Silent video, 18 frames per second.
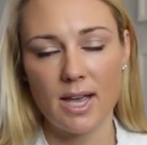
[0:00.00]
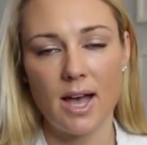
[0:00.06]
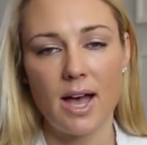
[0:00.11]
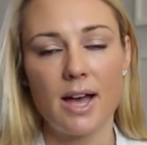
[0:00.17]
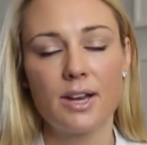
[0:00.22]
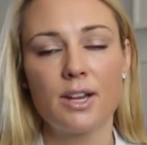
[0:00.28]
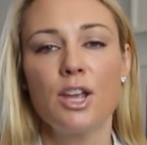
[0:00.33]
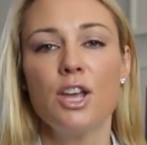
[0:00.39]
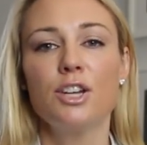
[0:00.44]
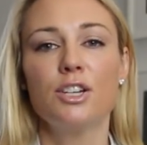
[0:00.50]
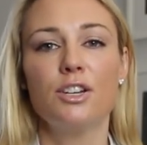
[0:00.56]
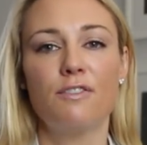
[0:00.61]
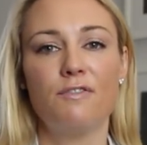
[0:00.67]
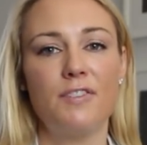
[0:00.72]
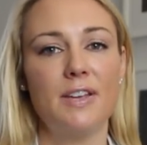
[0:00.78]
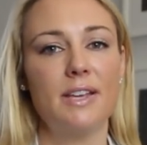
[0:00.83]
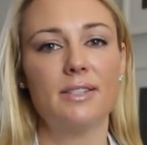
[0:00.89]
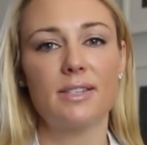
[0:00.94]
card to
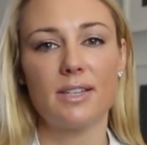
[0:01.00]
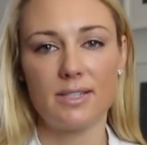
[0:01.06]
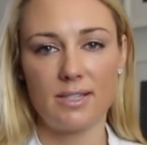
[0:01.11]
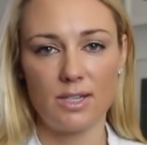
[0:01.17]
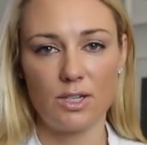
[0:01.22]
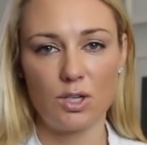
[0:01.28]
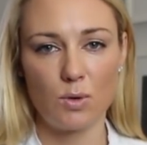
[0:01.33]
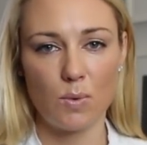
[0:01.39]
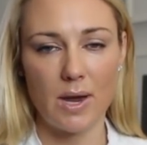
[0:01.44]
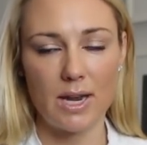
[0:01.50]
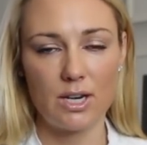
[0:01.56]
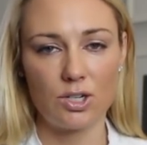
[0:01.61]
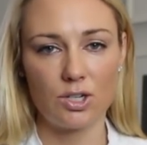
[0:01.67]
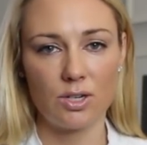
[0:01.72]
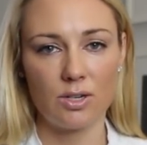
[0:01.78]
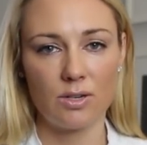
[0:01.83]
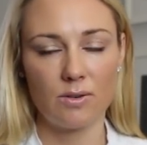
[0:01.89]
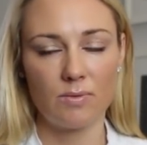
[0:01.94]
fix a
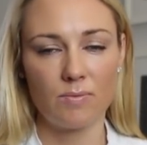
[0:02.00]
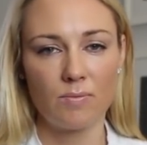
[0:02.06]
situation.